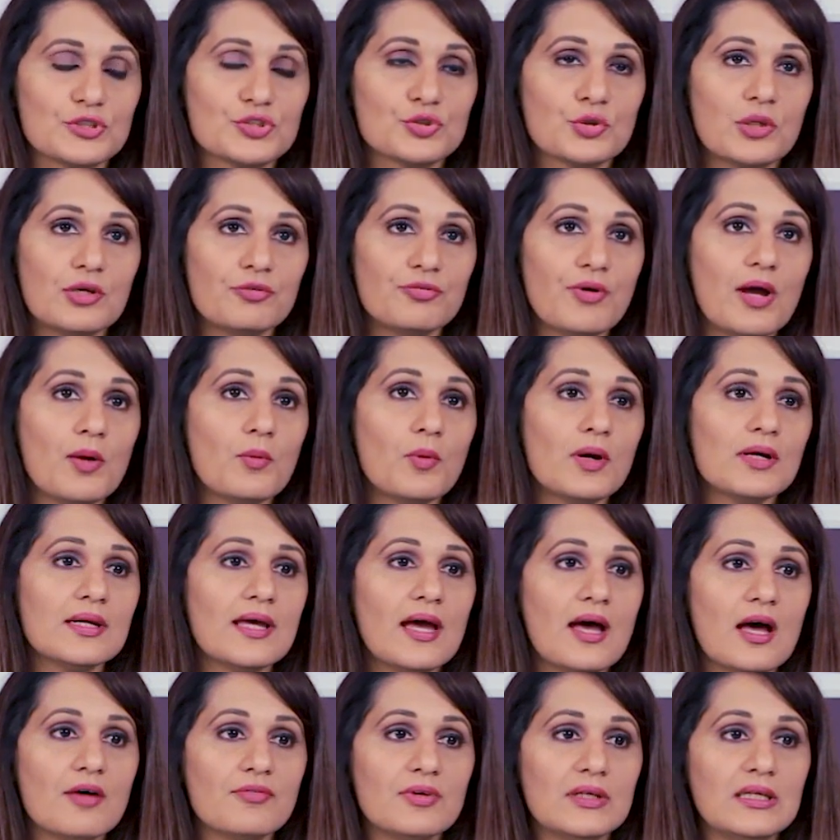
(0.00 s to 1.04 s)
So if I want to
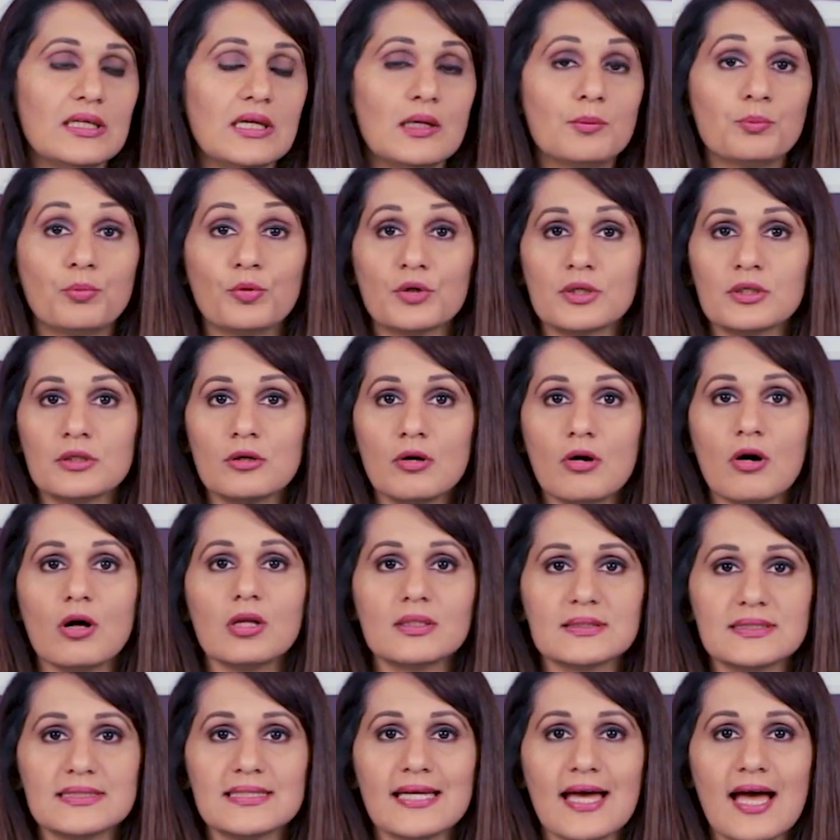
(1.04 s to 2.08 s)
have any important
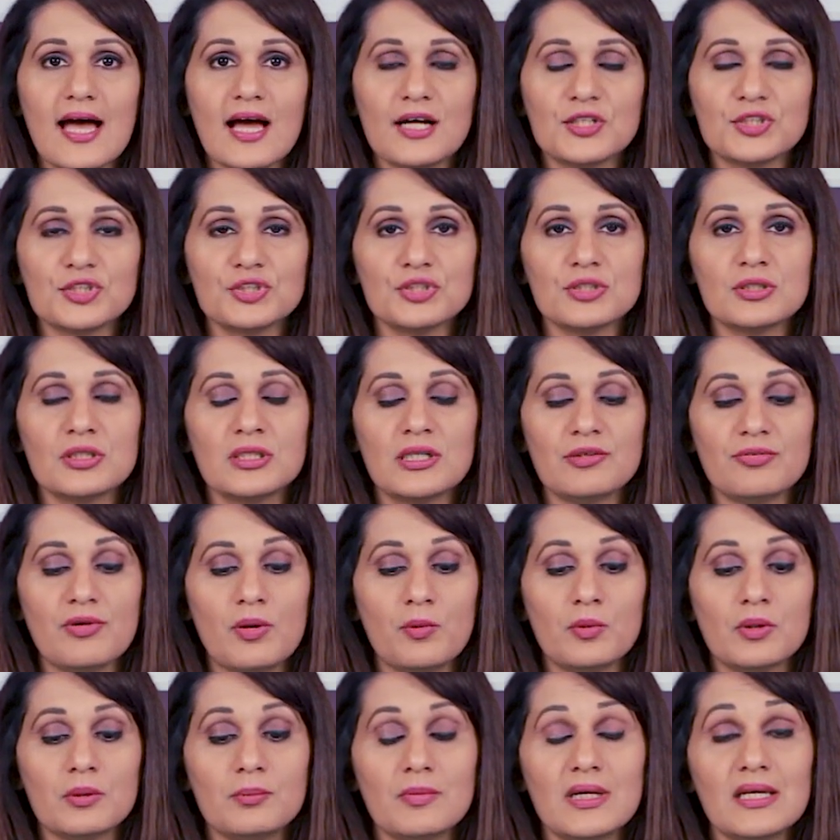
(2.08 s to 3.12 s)
calls to action, if I
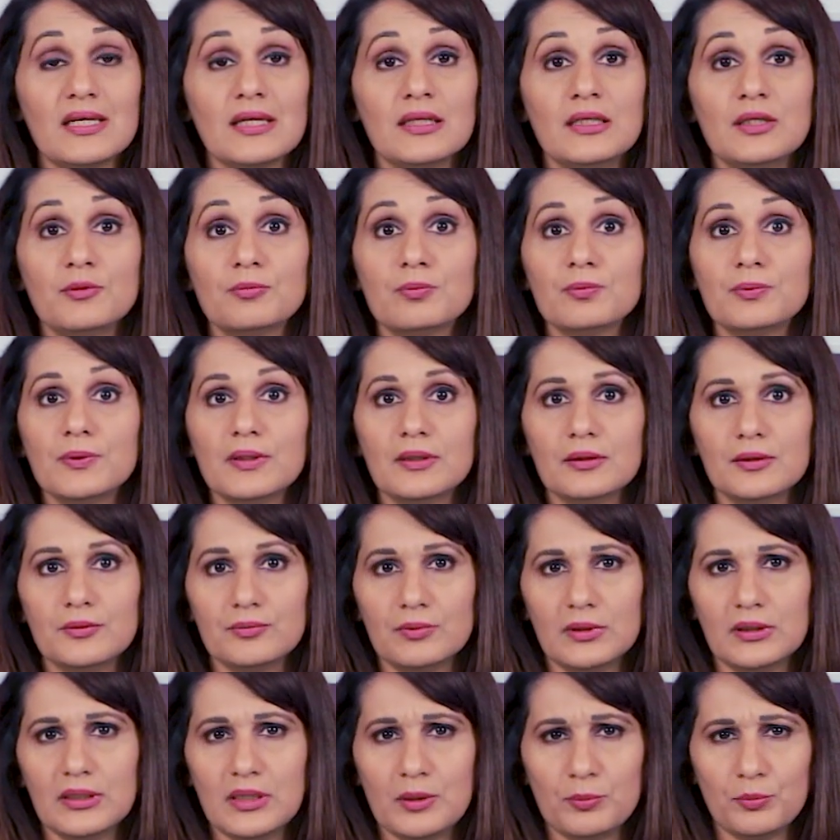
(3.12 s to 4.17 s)
want to make any
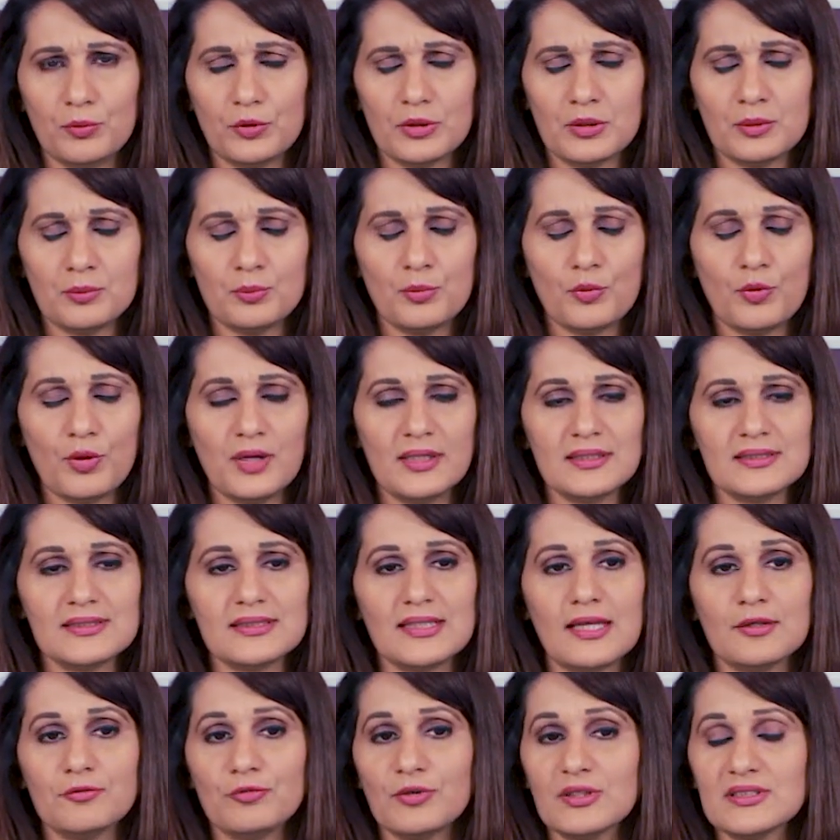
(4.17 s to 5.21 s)
really important points,
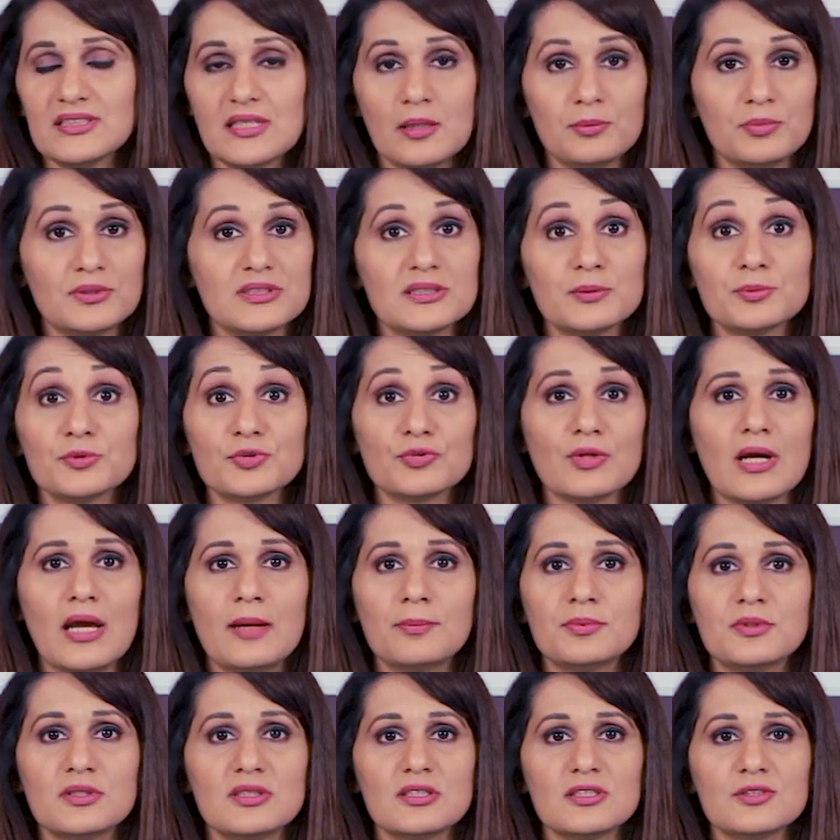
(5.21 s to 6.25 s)
like for example,
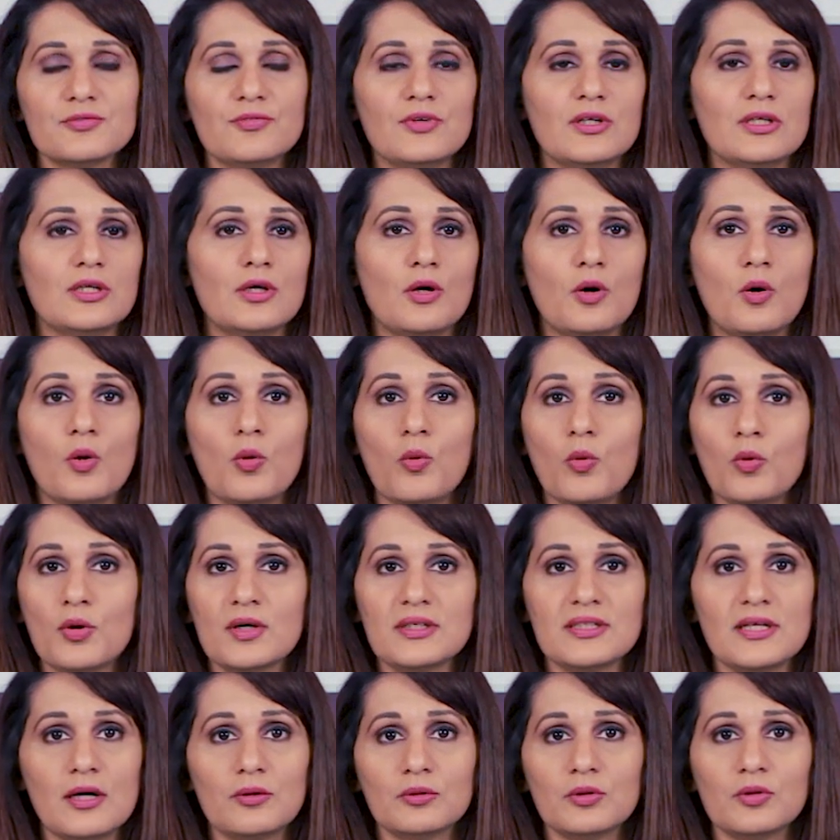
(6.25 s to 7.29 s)
subscribe to this video or
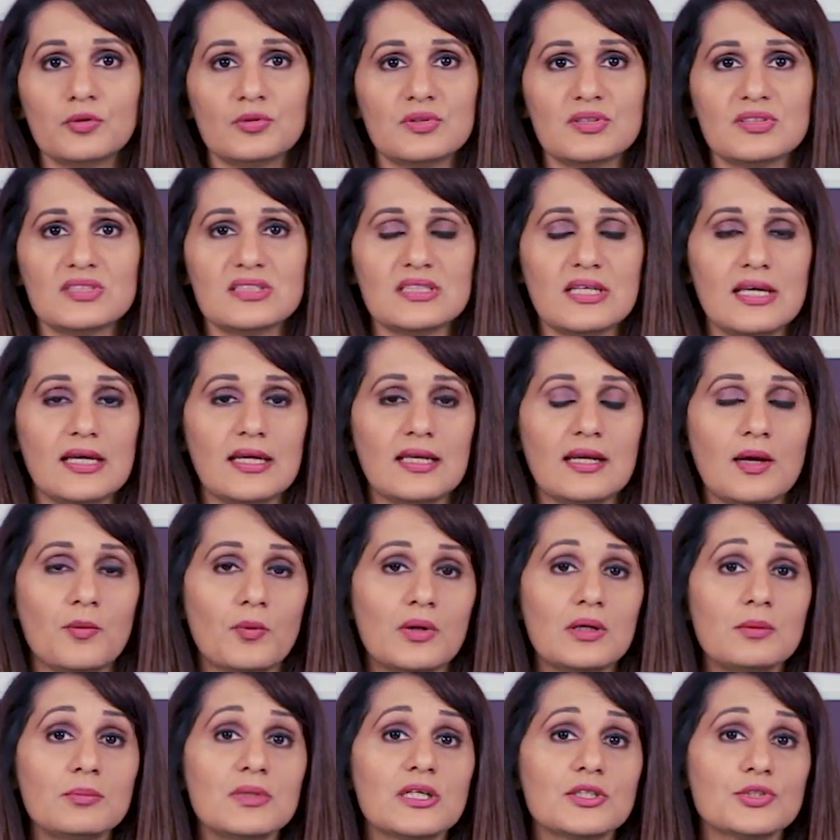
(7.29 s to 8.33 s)
download this thing, and I
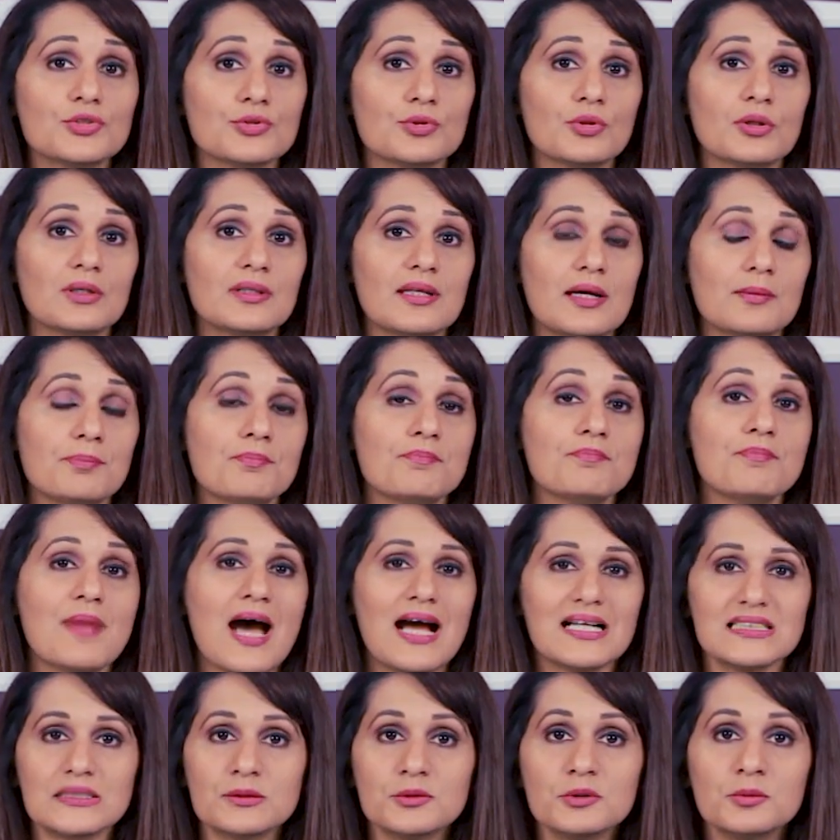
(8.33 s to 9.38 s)
want to make sure that
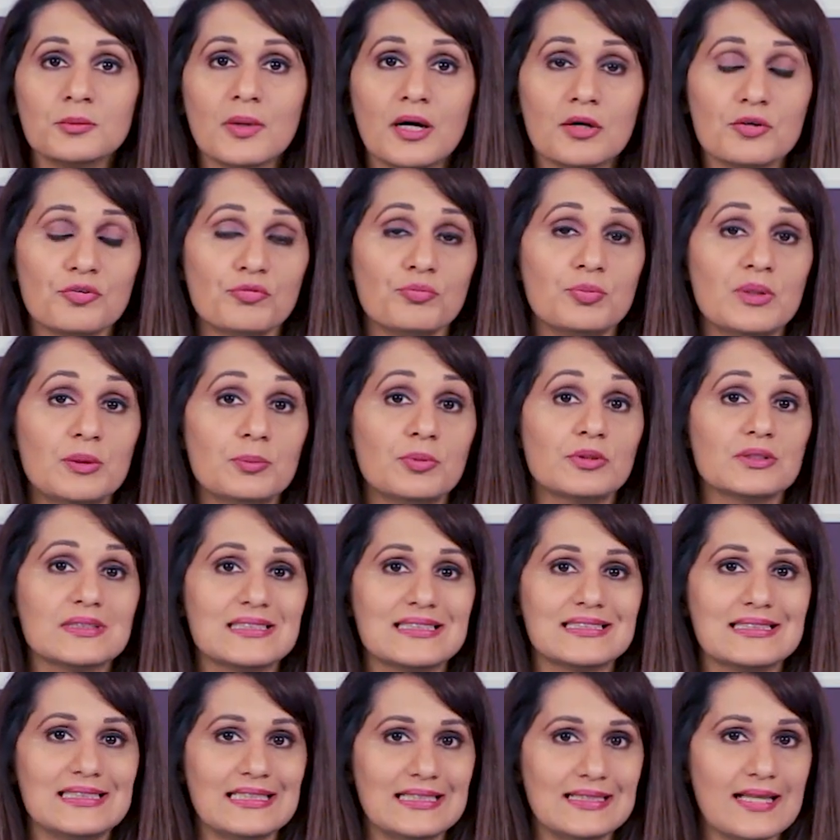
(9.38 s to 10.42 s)
maximum amount of people
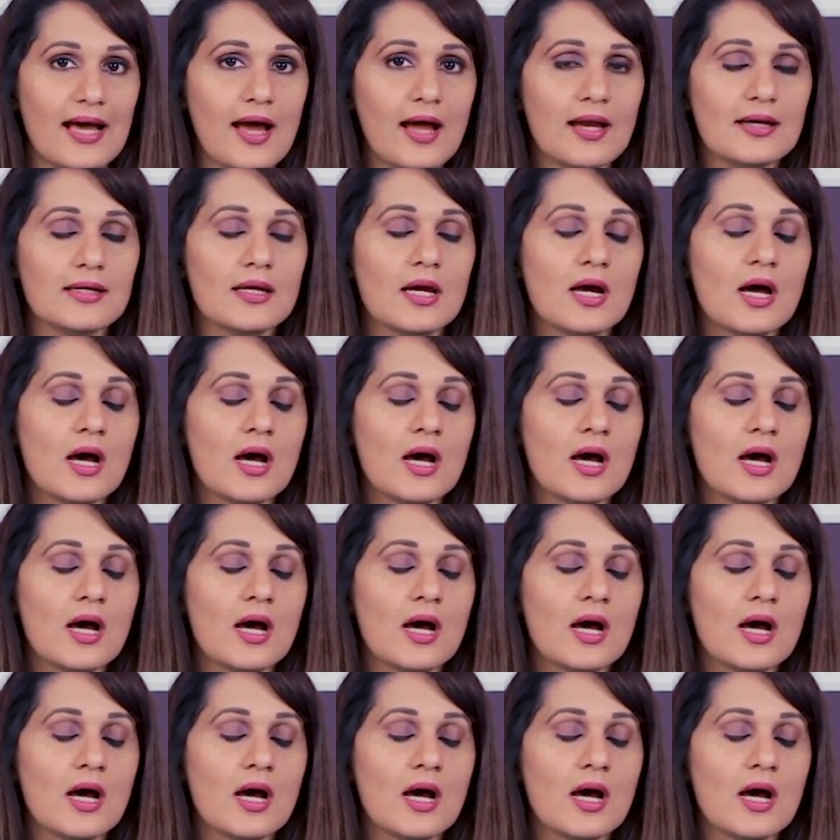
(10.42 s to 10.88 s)
see that.